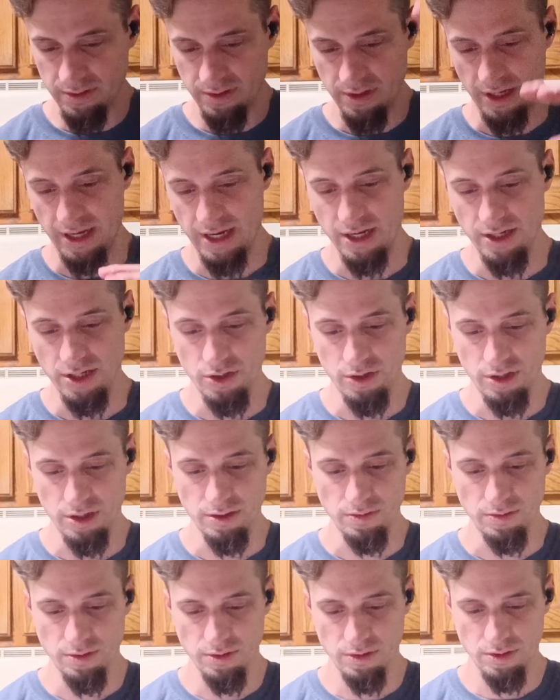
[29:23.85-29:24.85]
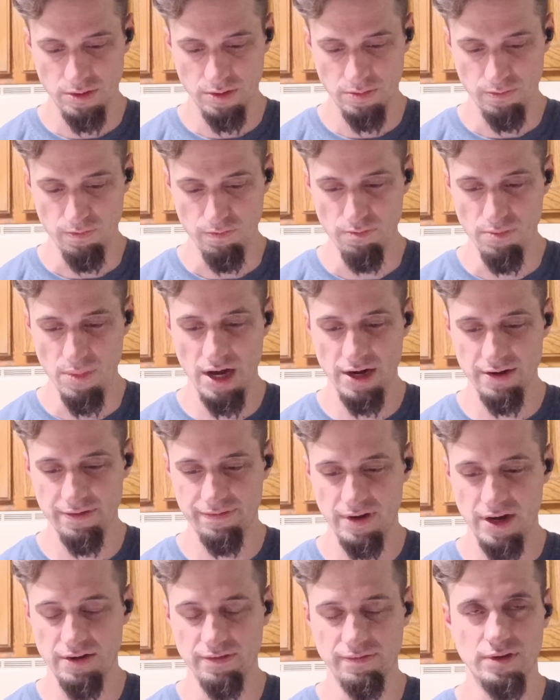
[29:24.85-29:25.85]
Again,
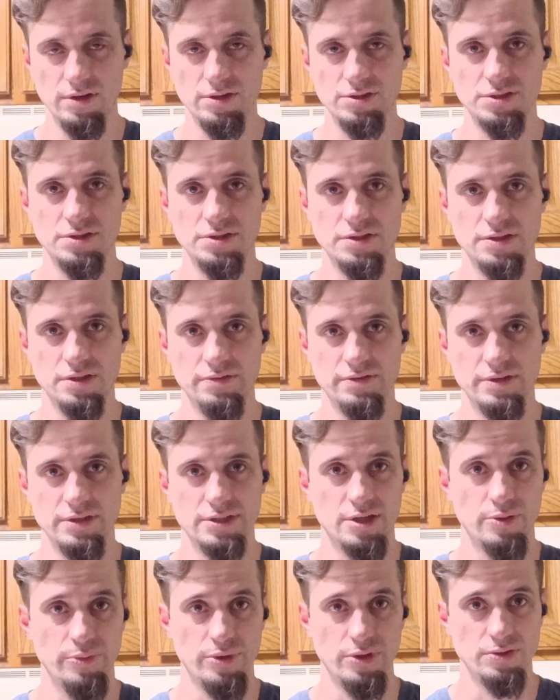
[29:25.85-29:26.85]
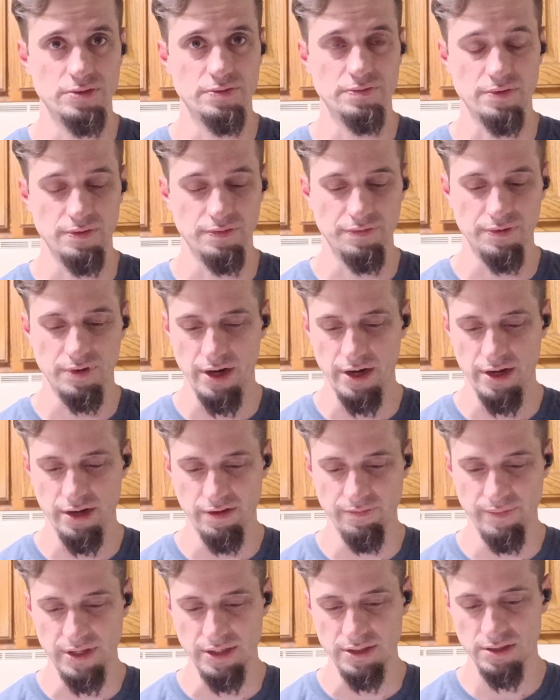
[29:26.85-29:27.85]
modified versions of this can be used for a variety
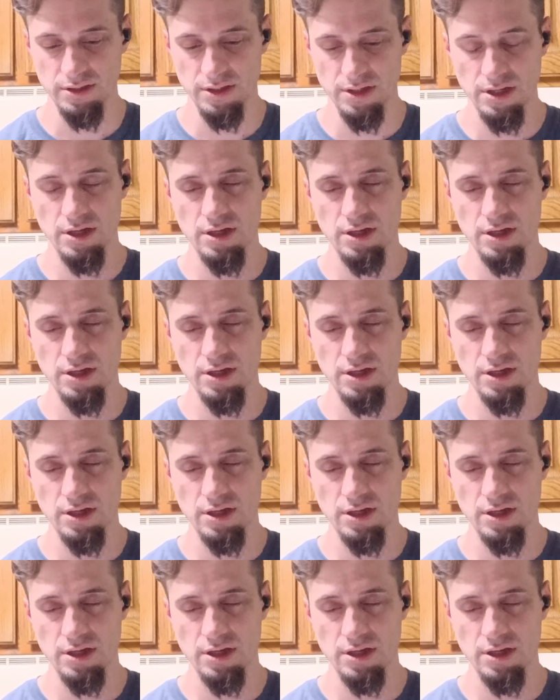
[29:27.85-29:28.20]
of meats.